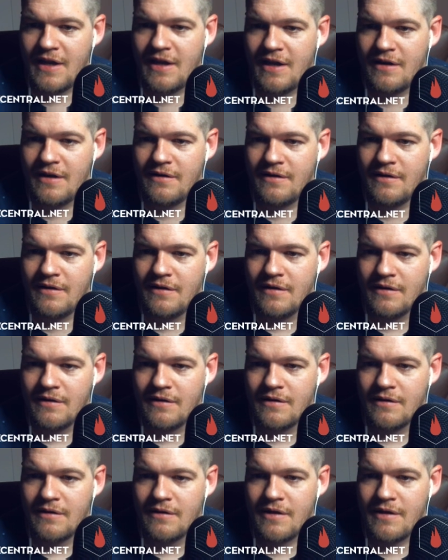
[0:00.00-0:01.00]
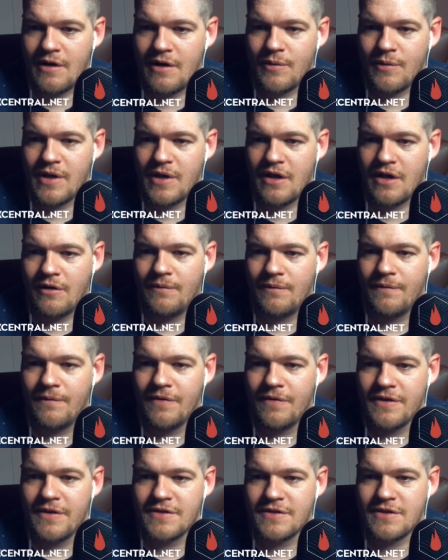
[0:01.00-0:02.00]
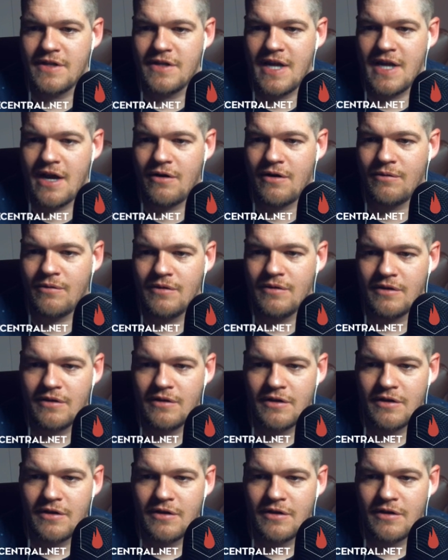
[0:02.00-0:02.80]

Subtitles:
And there we go. So now